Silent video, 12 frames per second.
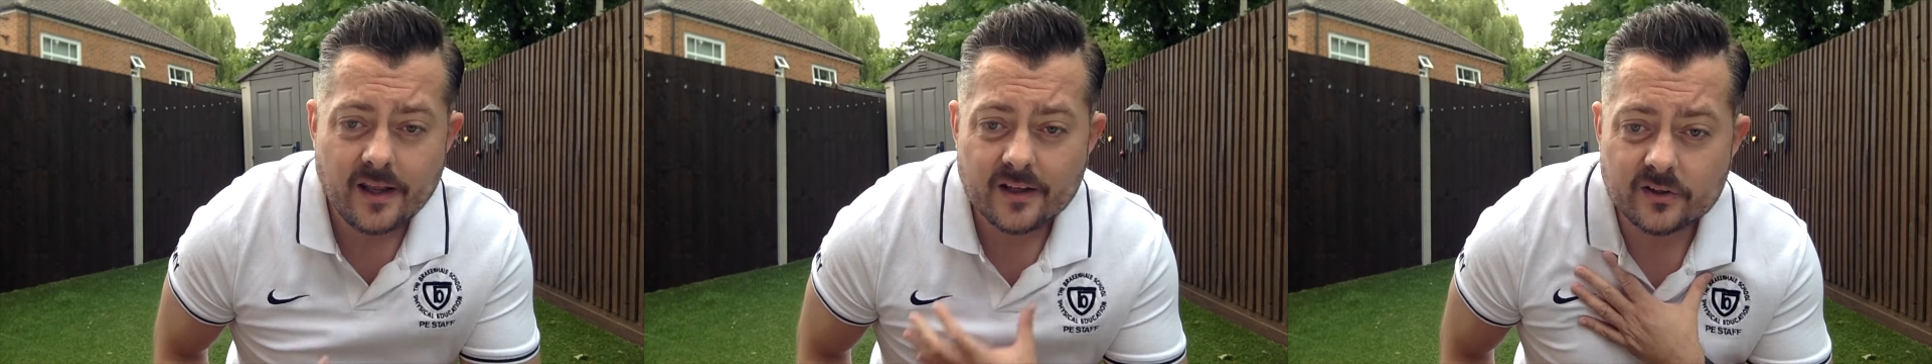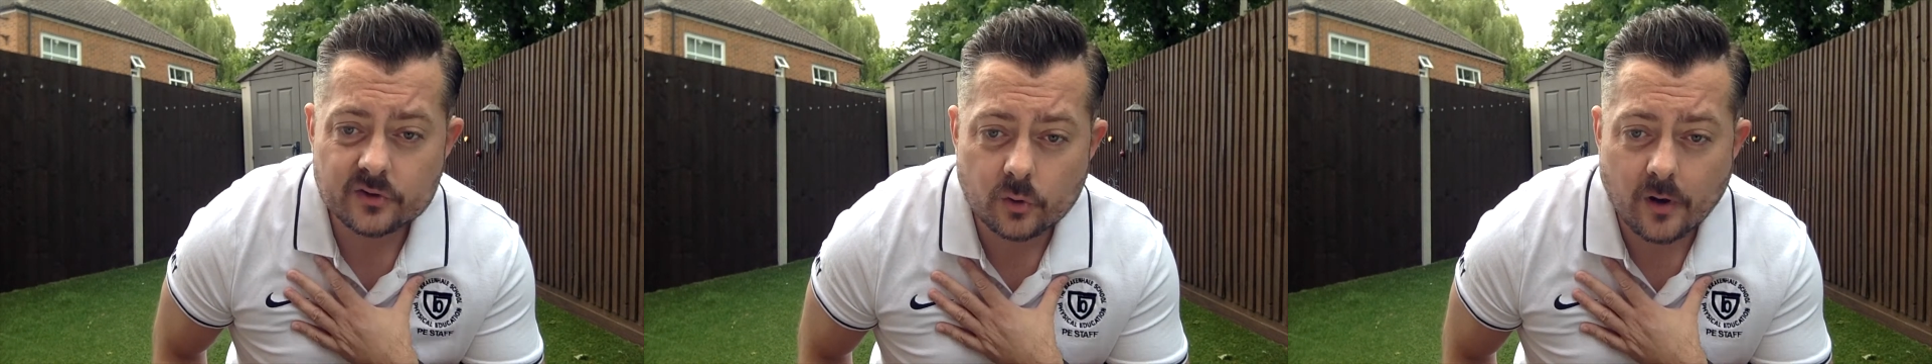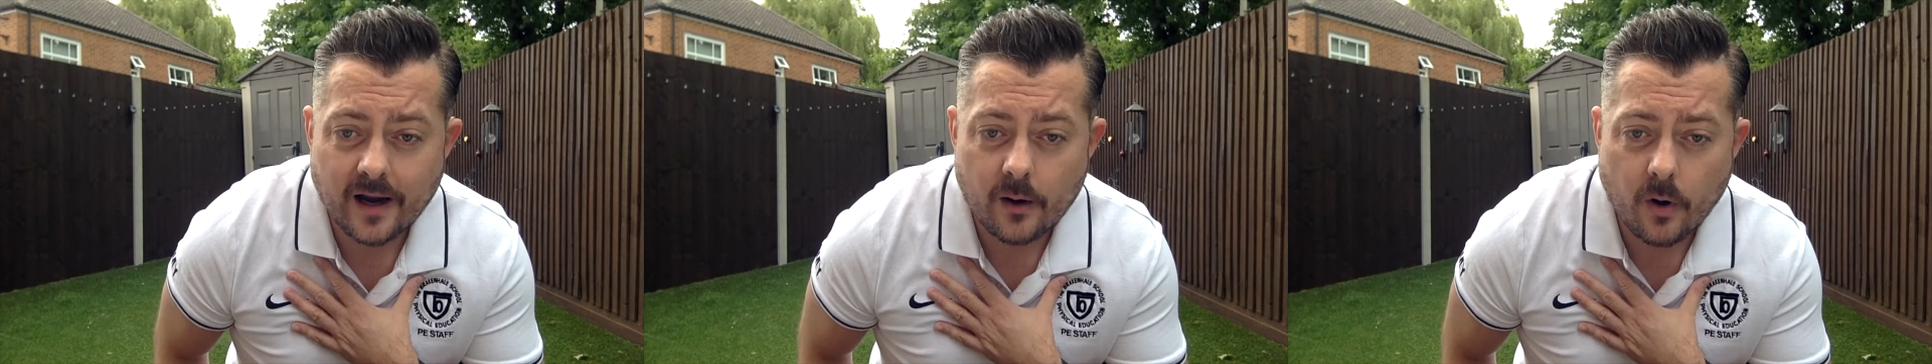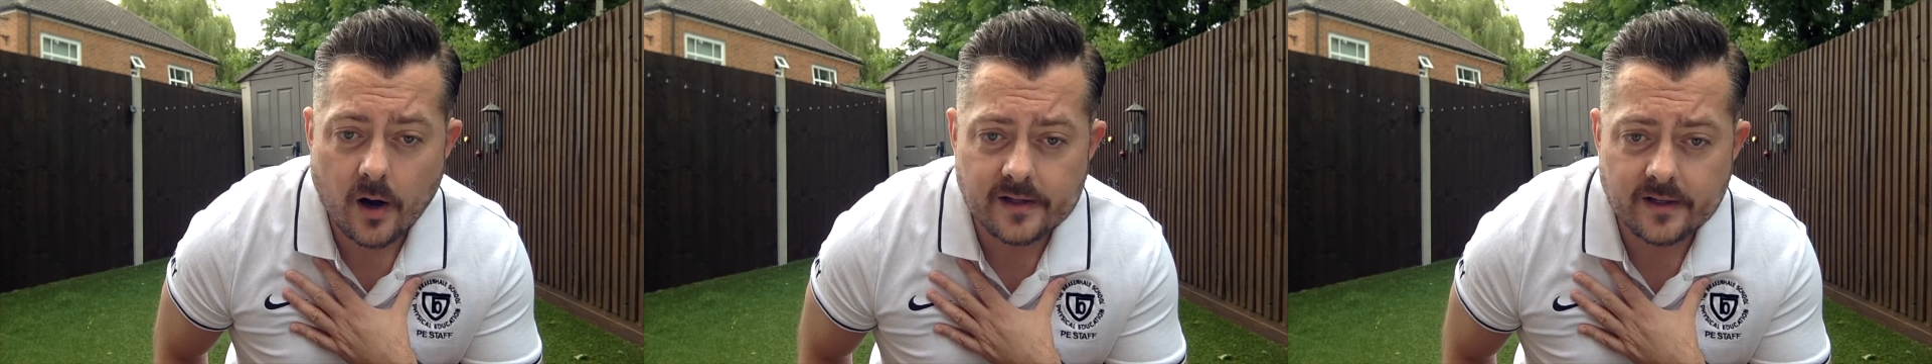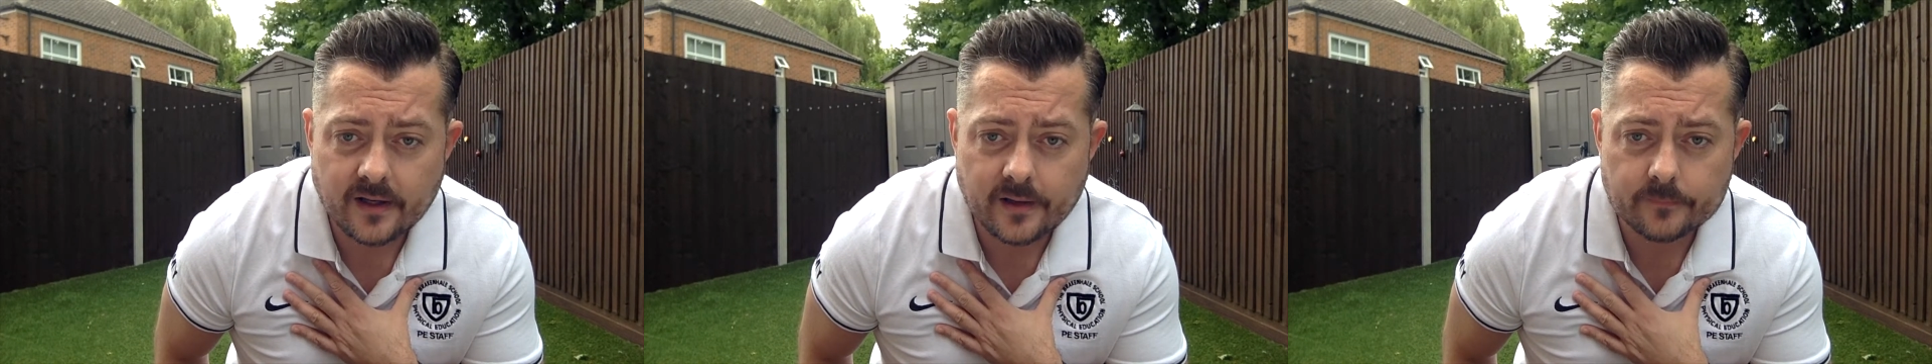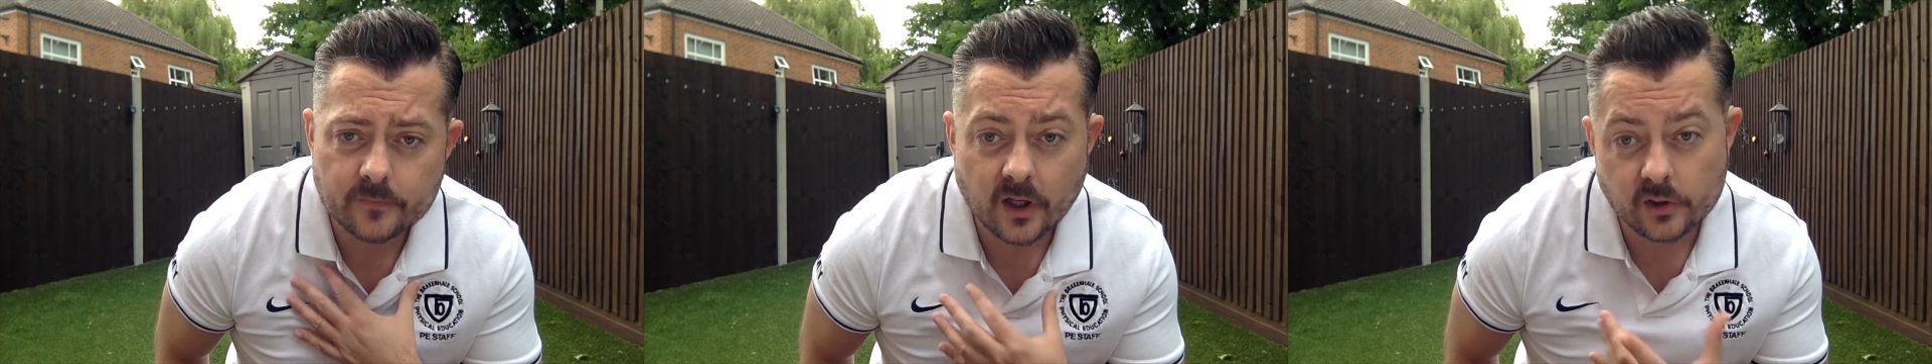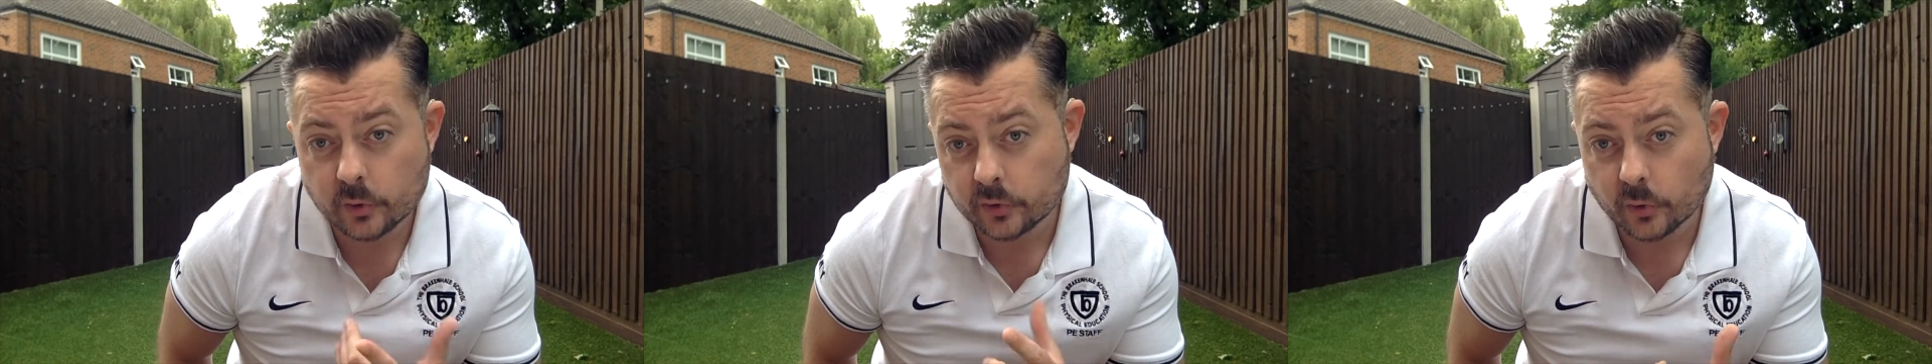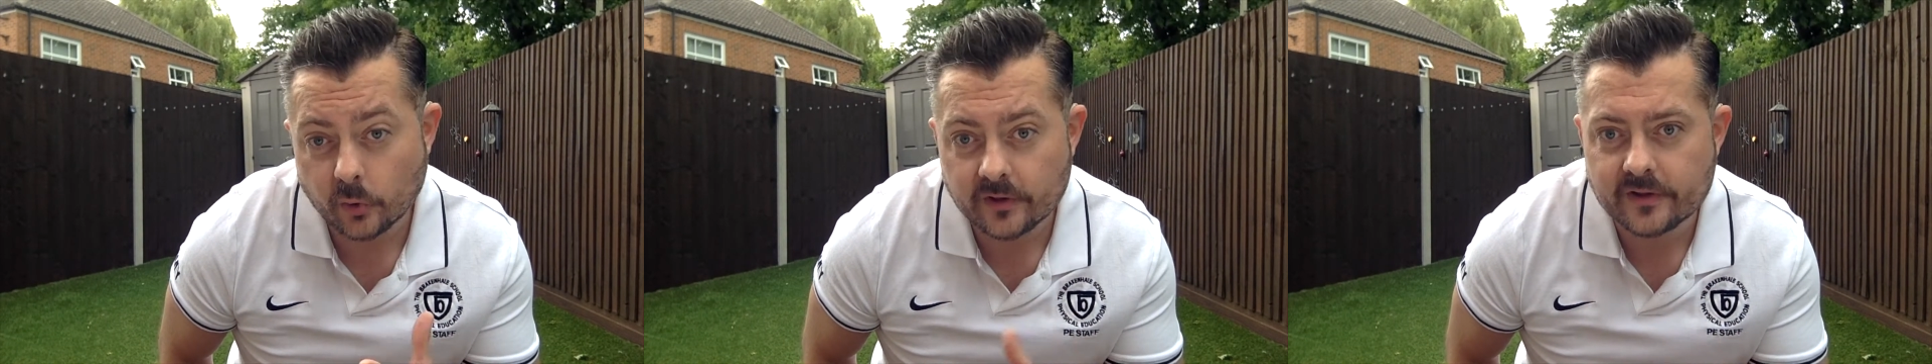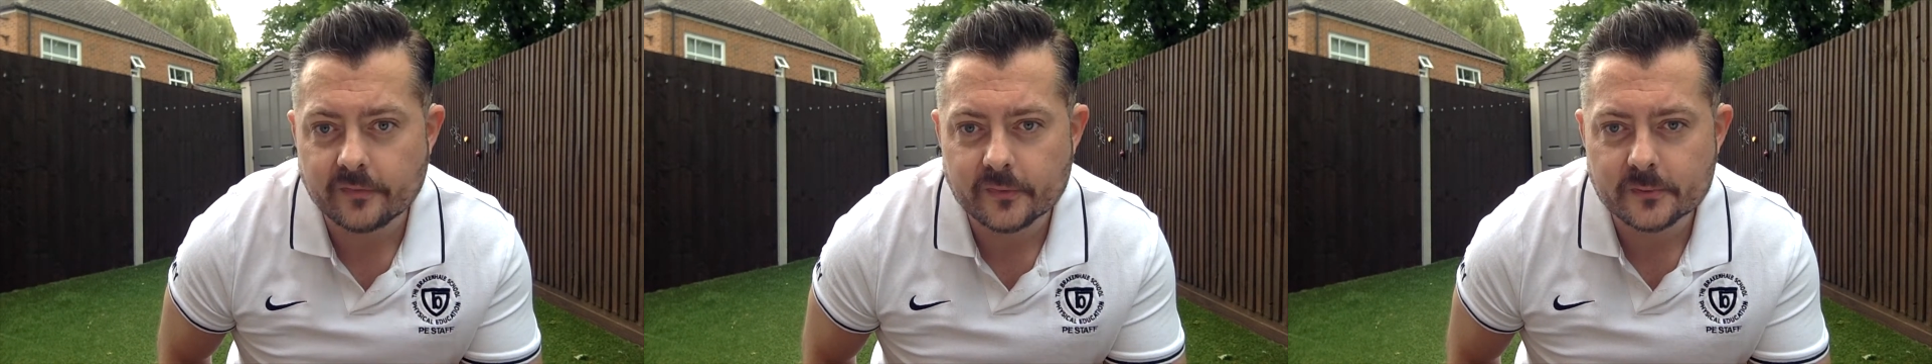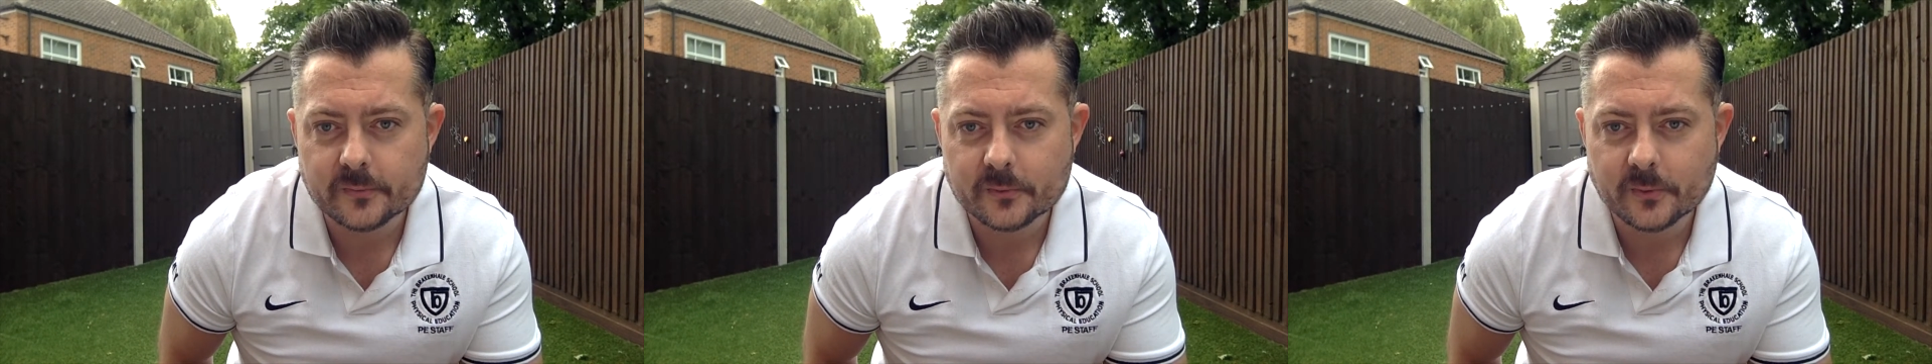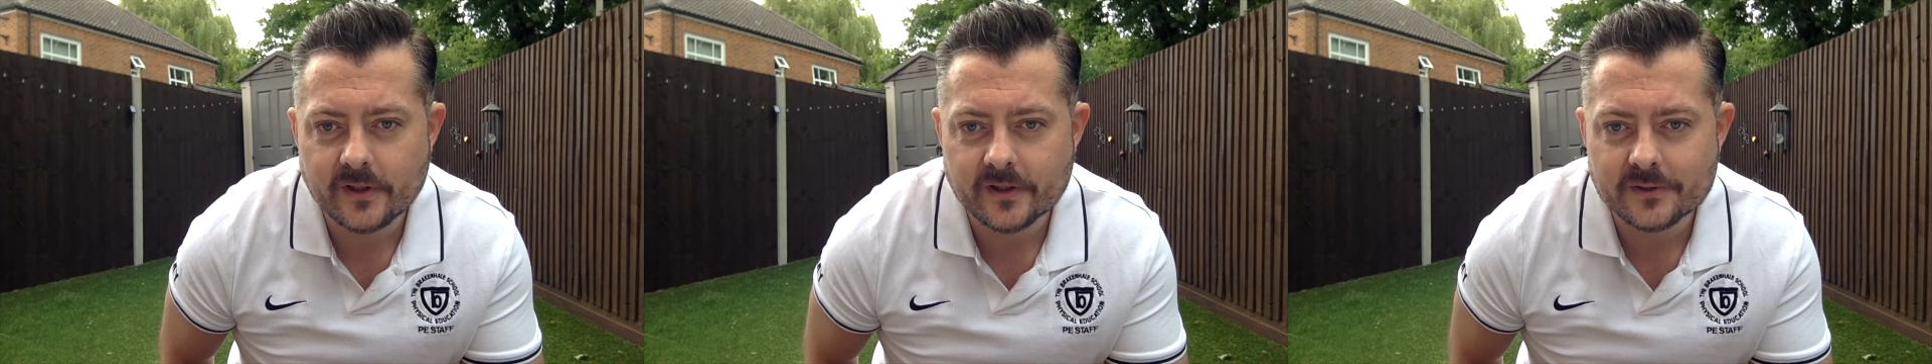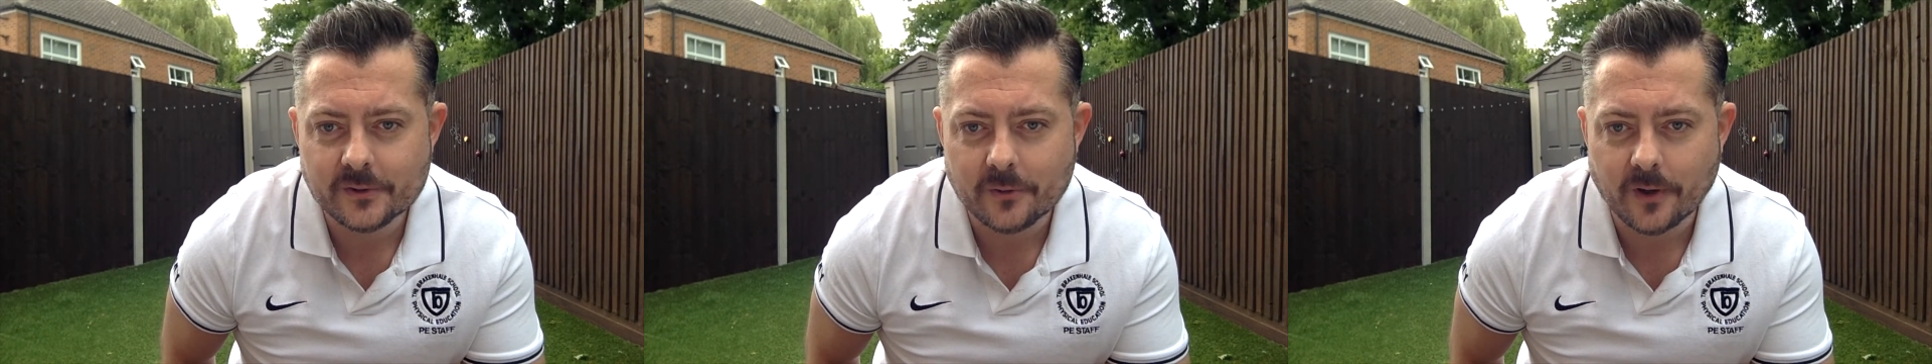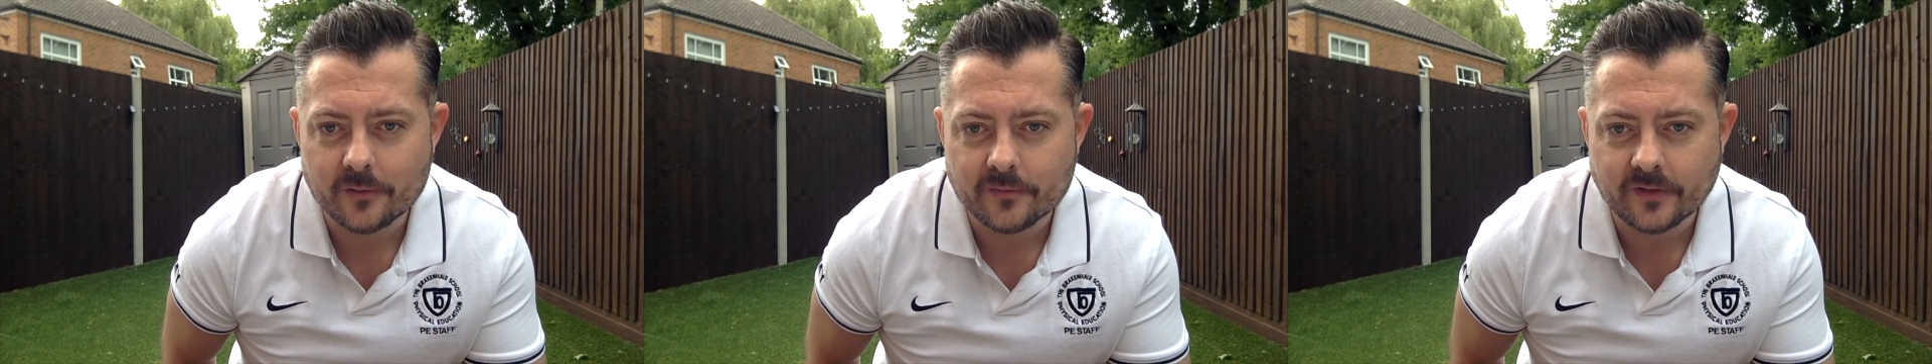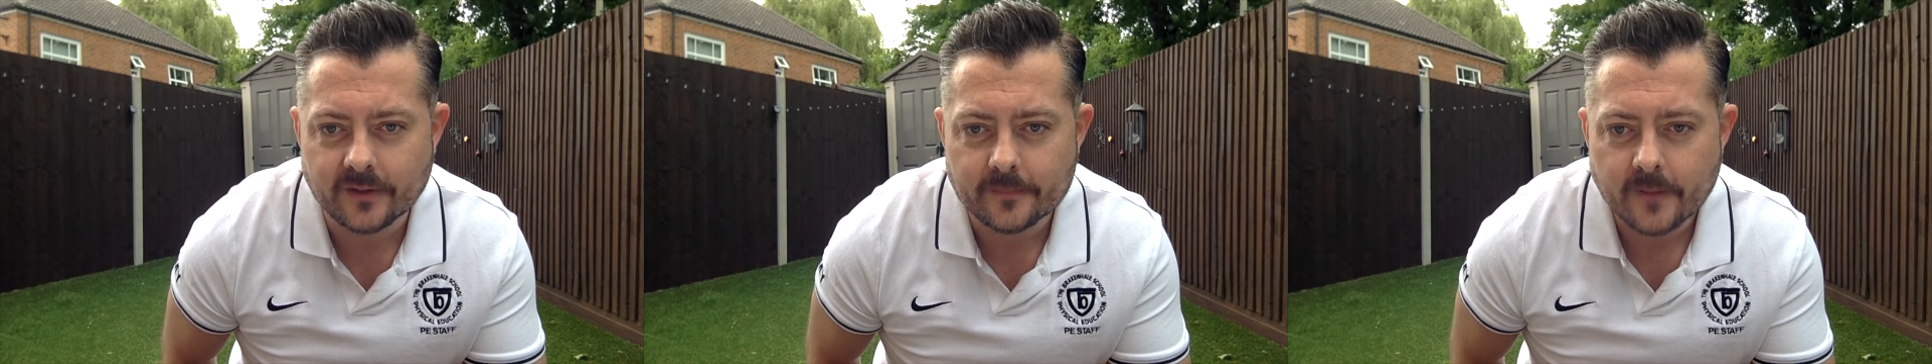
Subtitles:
you saw how I did it, and you saw the difference between the two, hopefully.